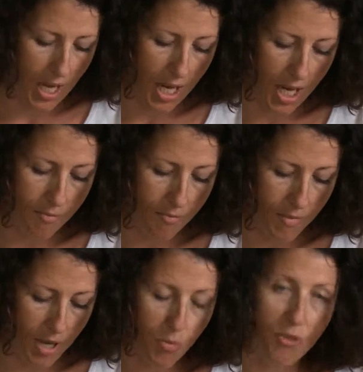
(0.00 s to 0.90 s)

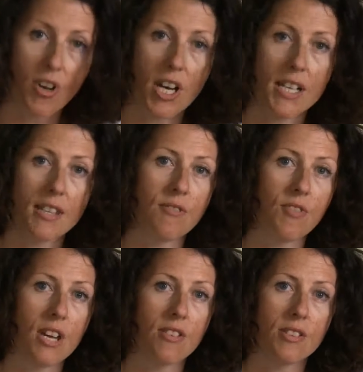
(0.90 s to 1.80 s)
and provide the
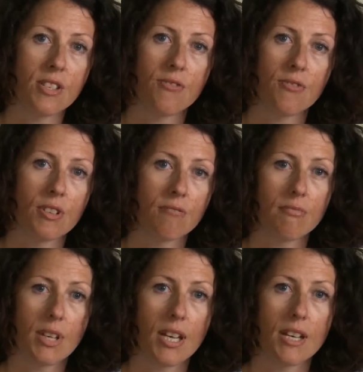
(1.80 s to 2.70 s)
various
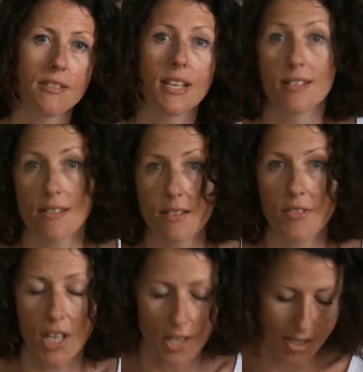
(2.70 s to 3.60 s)
different death
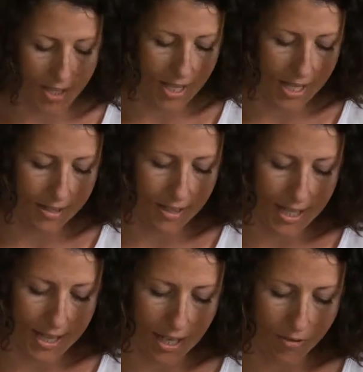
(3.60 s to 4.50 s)
certificates and things
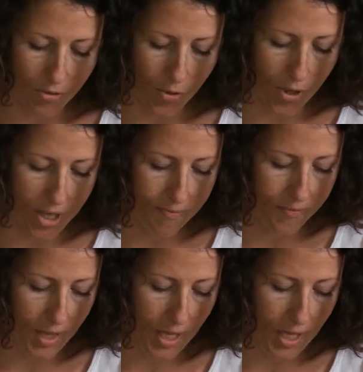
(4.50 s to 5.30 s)
like that for them.